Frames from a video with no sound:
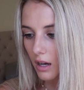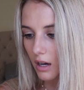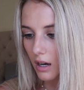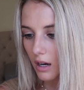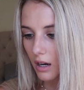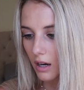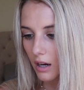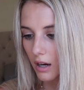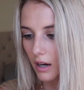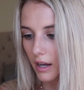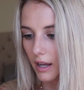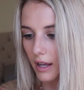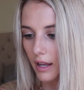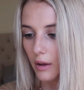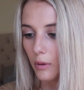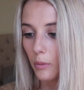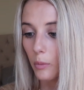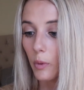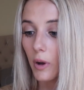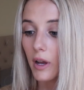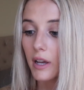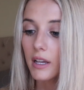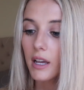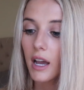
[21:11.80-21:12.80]
right,
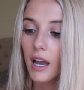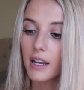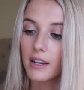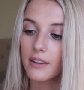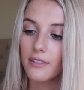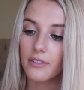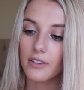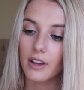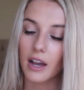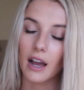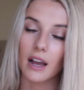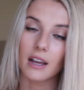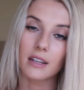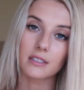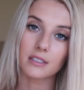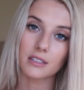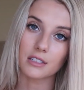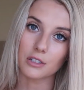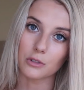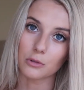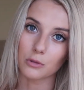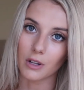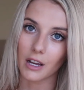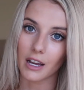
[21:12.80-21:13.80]
what kind of guys
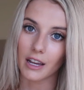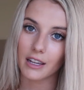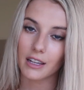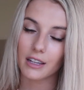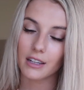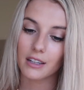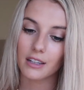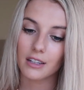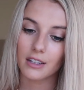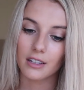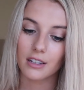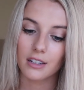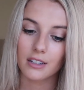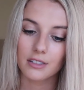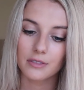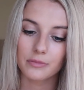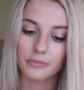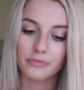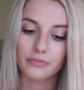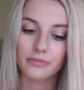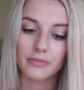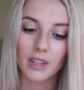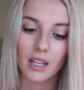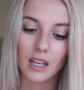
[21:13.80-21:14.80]
do you like?
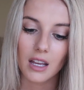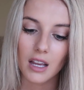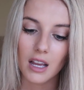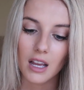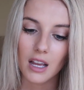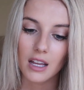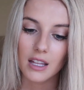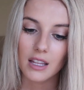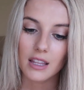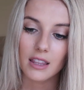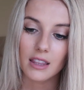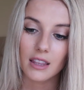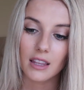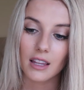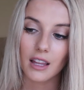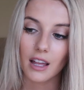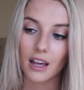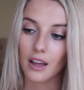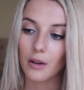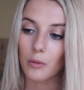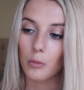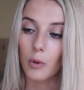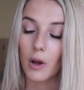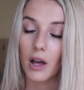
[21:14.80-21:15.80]

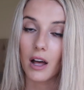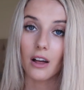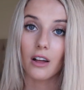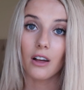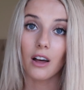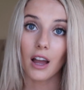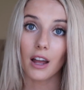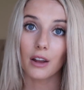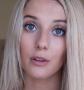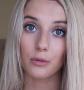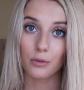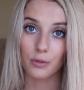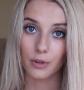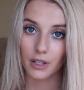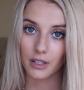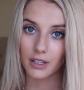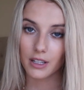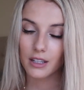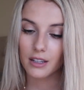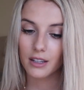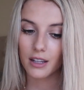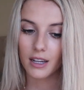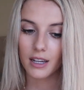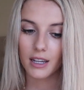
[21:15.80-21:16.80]
Well, I
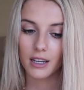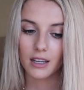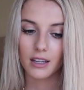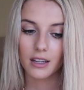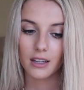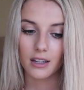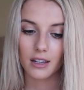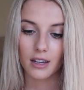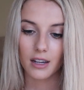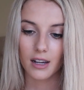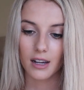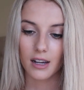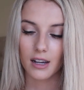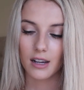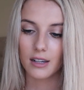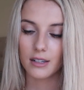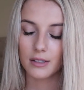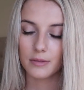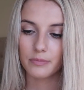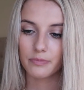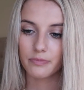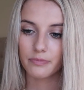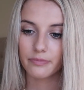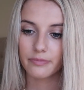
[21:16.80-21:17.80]
really like,
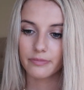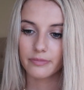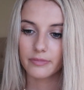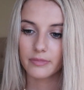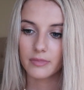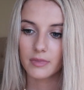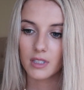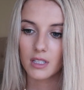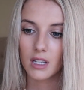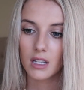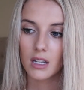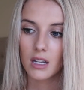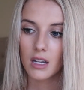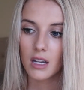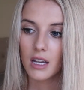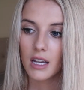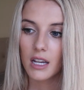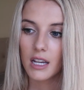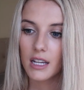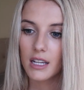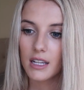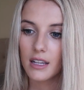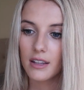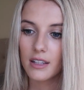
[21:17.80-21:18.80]

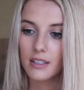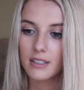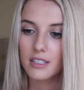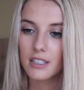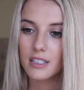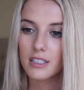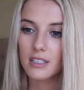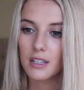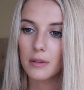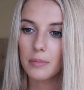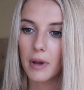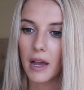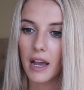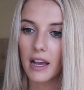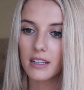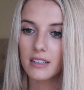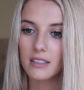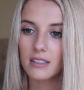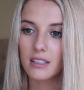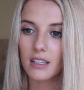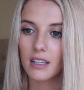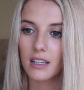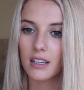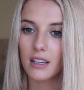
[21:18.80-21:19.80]
it just
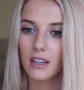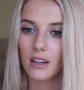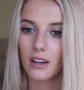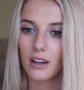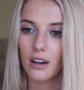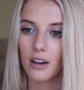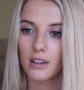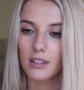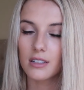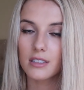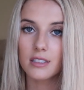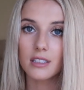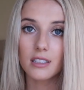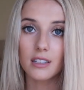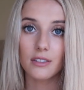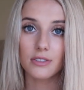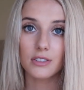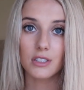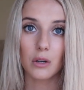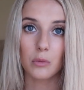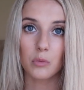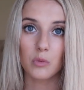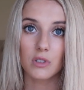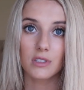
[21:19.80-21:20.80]
depends. Like, honestly, if
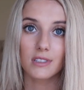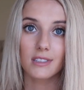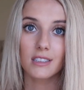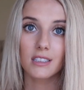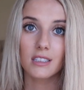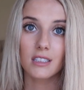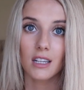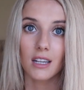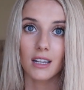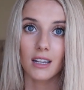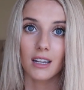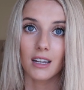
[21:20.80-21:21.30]
someone's